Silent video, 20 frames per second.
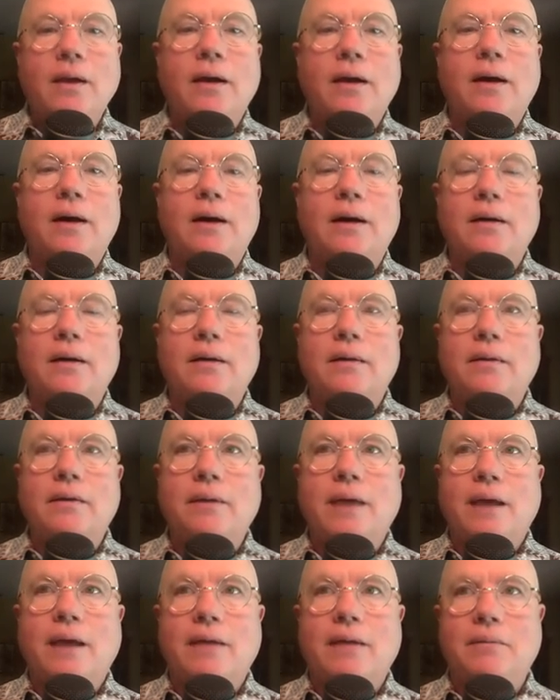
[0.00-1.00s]

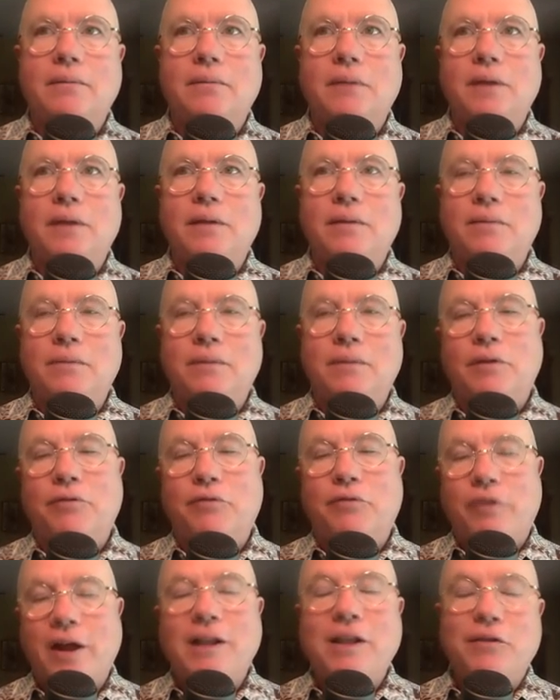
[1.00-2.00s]

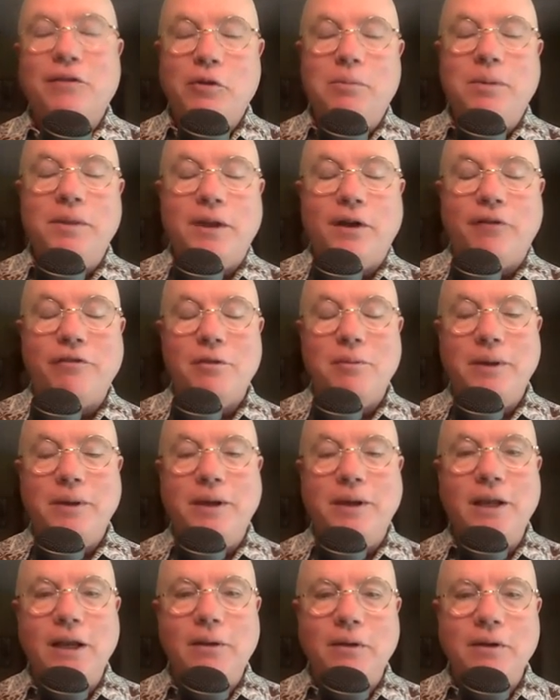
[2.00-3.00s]
Frankly, if we'd been there from the
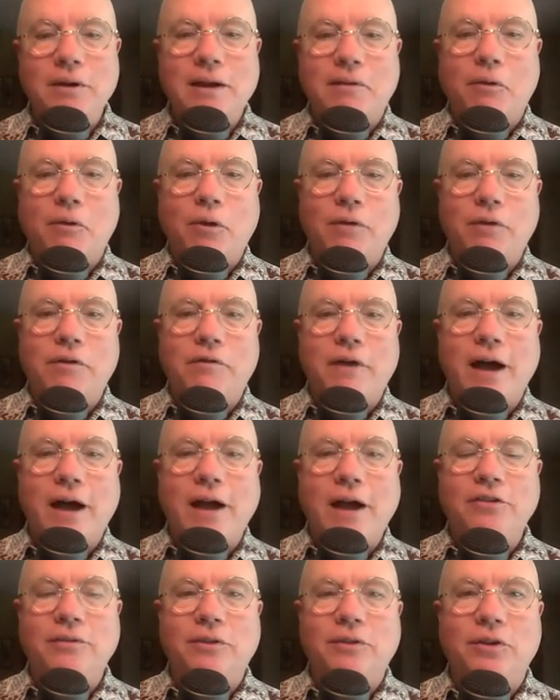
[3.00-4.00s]
beginning, we never would have
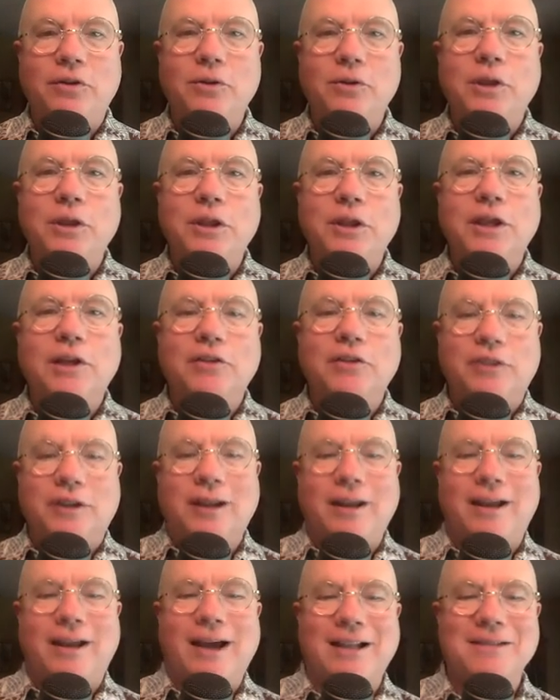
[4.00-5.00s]
advised them to do the things that
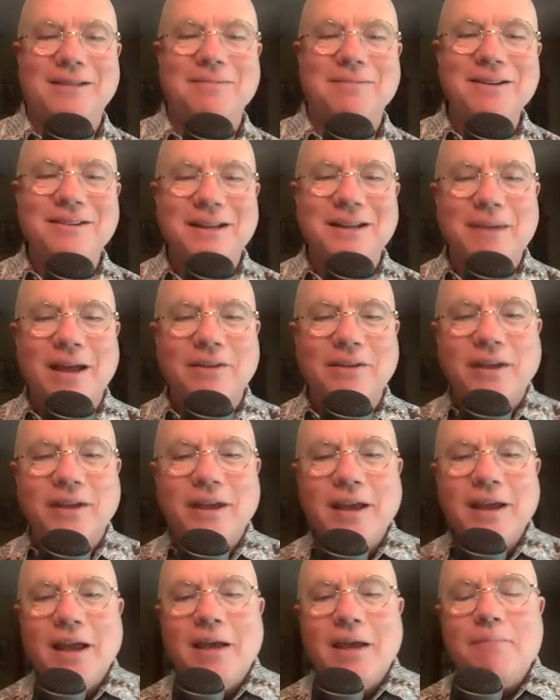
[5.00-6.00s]
they got them into the mess.
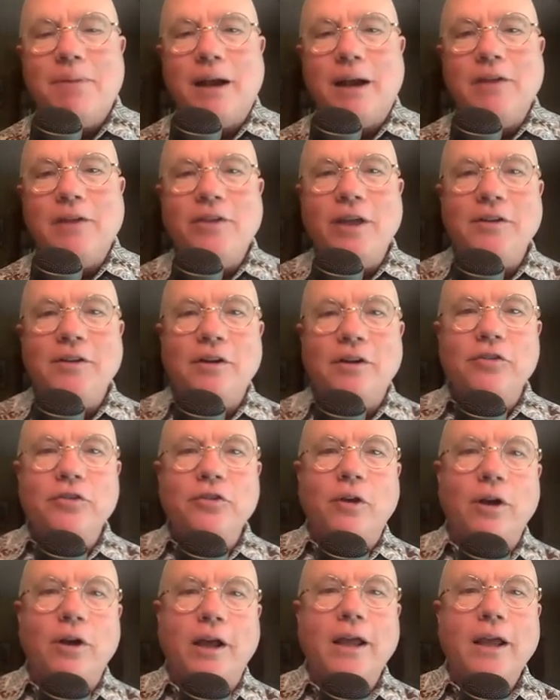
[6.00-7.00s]
But I say it to
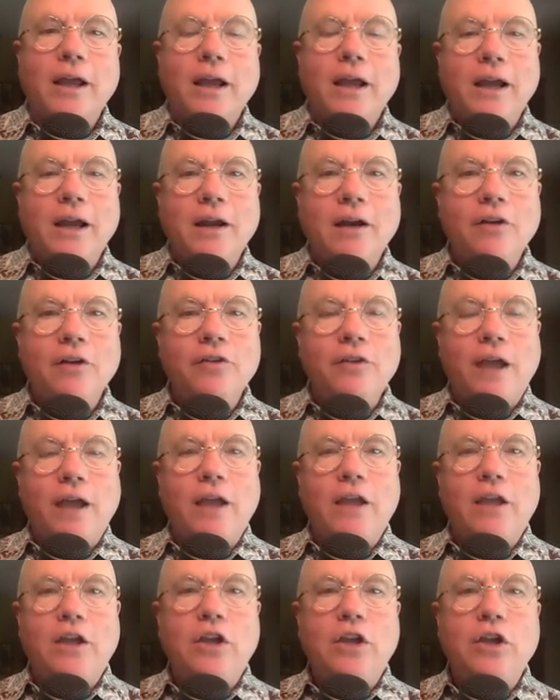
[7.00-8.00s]
underscore, here's
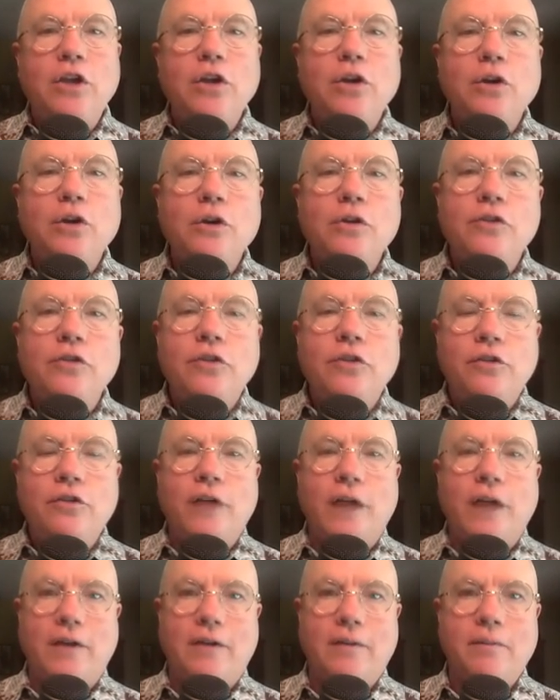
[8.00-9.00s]
a huge
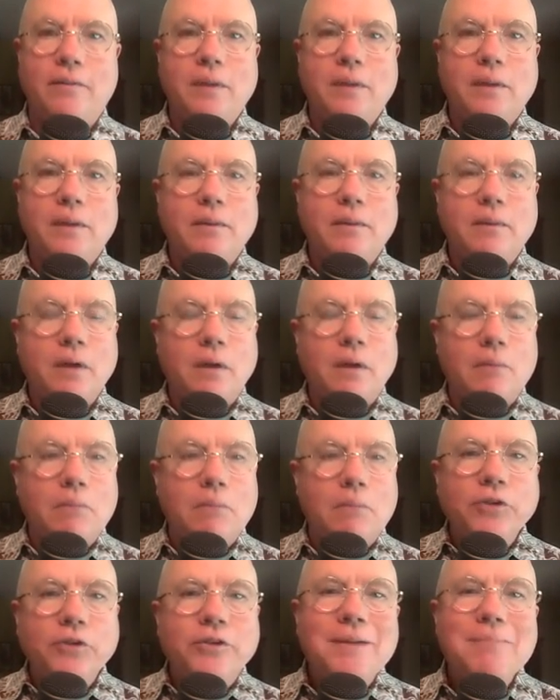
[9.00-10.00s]
site,
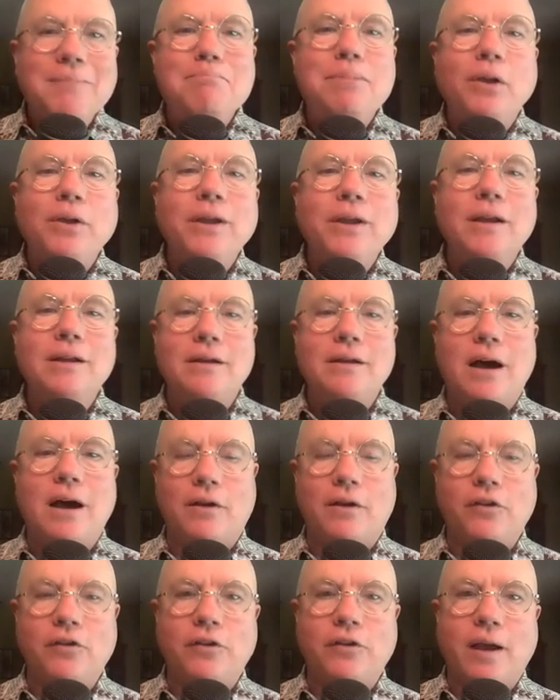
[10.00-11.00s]

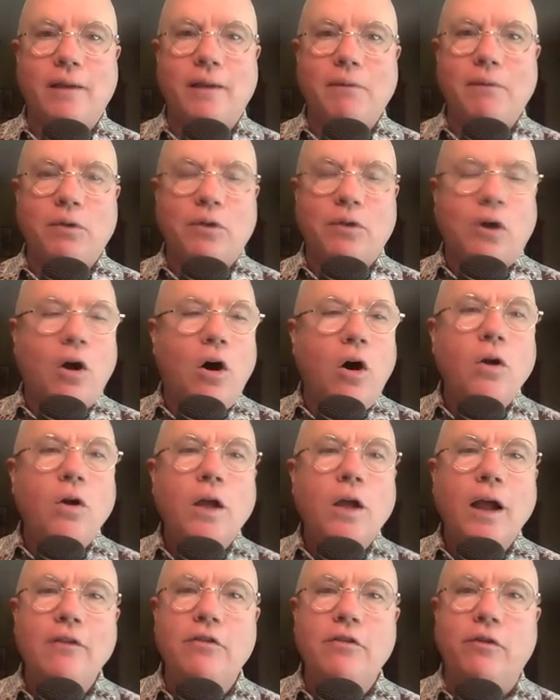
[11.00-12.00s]
multi-billion-dollar site with all
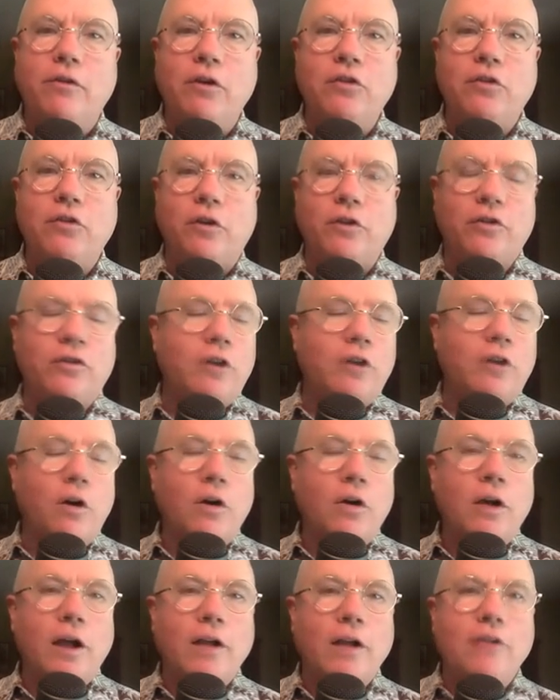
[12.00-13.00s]
kinds of resources,
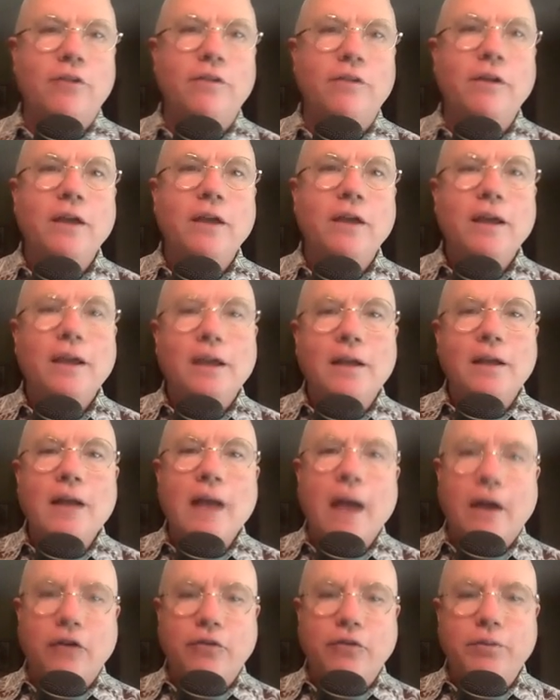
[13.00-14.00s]
all kinds of
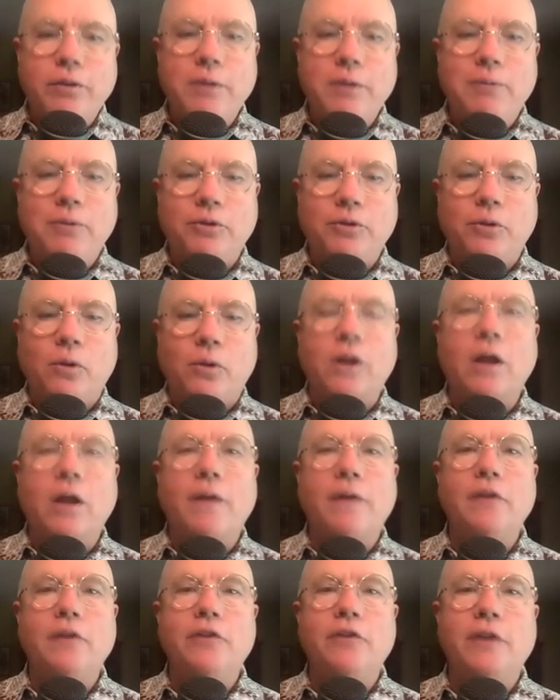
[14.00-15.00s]
in-house people to work
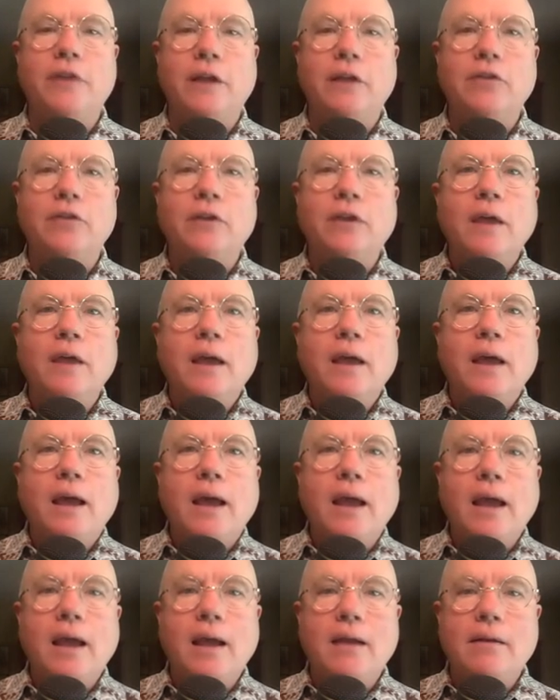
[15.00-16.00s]
on these things,
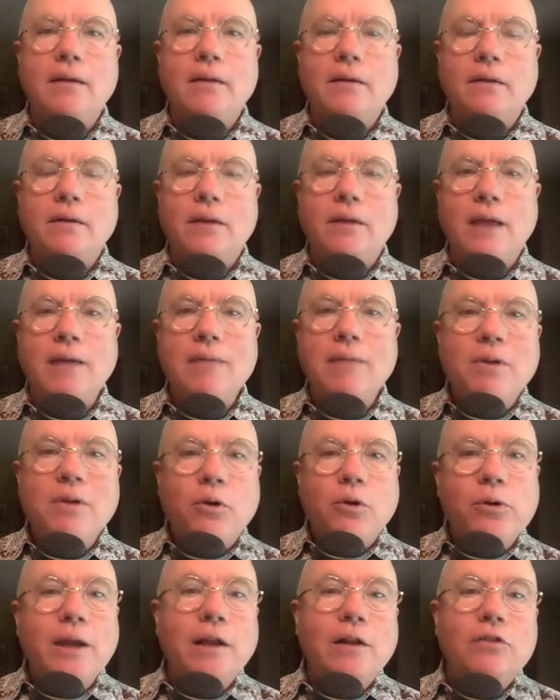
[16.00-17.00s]
and they
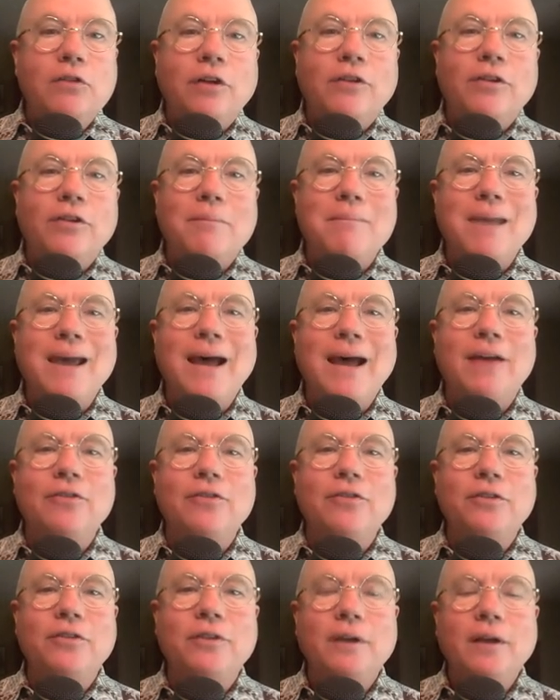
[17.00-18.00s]
created such a
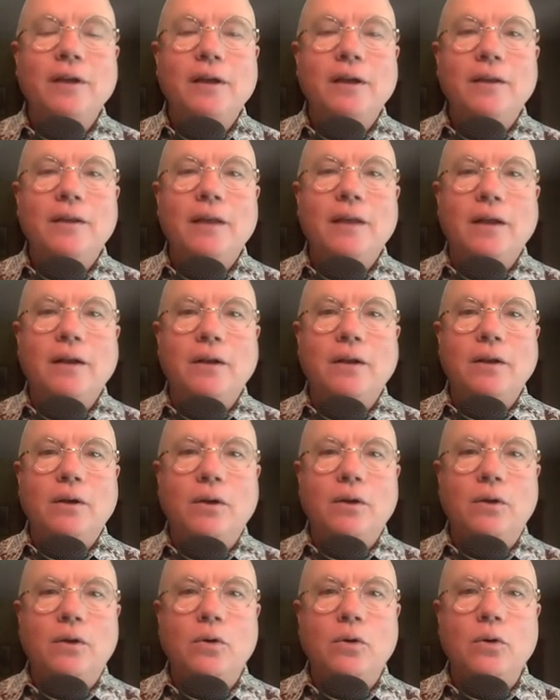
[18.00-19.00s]
mess that
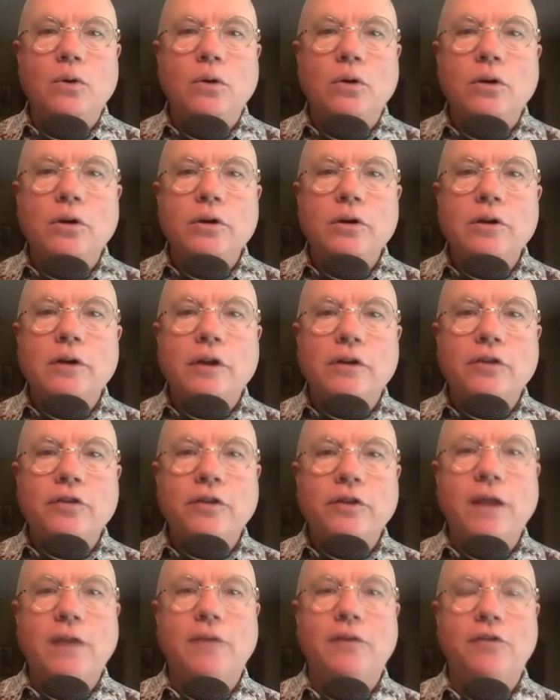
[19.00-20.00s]
Google couldn't
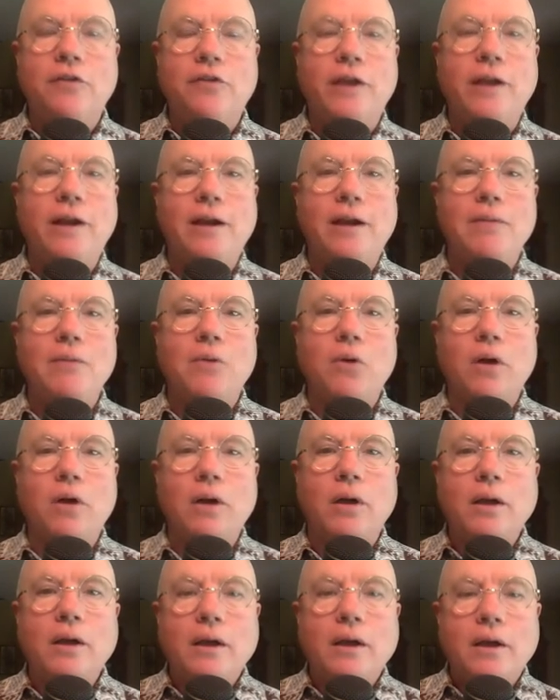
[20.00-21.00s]
understand their site anymore.